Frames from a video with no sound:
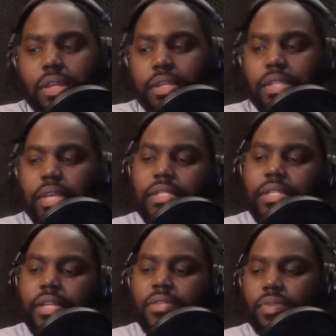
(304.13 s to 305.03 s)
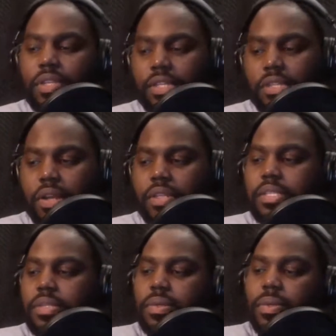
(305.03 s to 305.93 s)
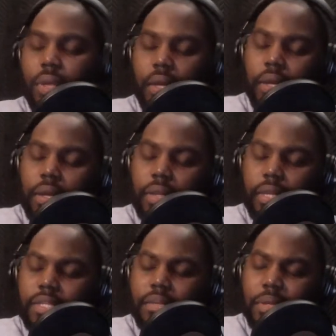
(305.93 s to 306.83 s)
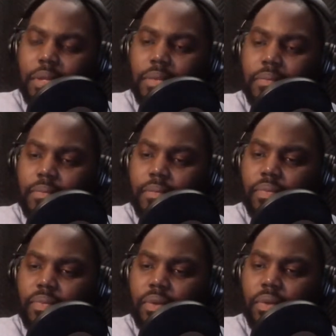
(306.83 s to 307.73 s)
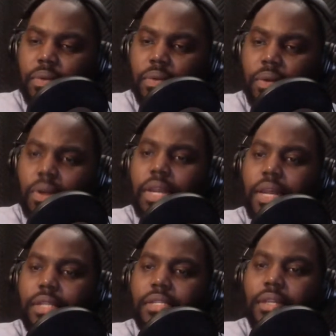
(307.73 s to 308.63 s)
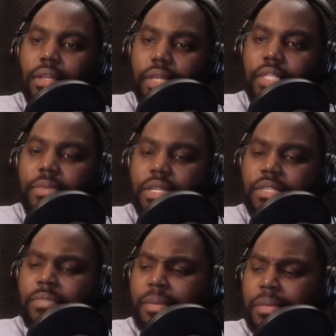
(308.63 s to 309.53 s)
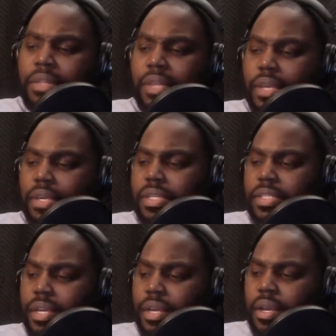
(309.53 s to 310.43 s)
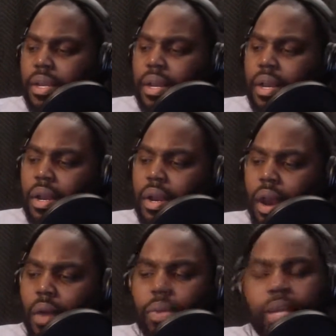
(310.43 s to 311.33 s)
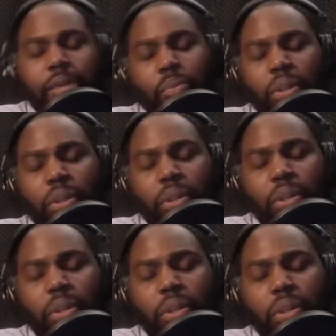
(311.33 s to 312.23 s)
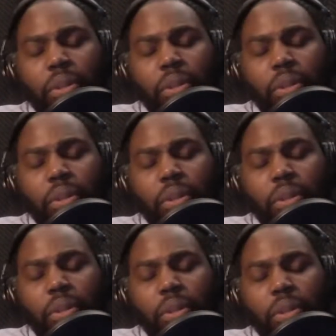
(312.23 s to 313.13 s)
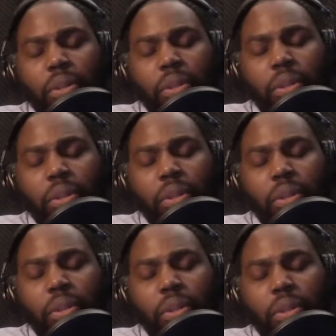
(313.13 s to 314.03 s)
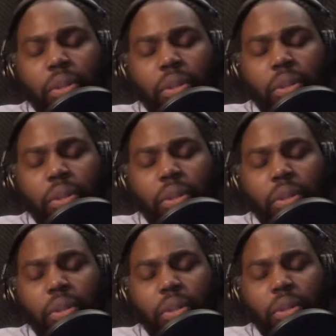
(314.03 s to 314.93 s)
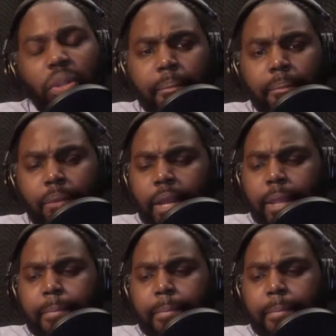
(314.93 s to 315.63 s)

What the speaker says: that's really starting to get to me, or not necessarily get to me, just make me think is, are we complaining or are we really crying out for help, right?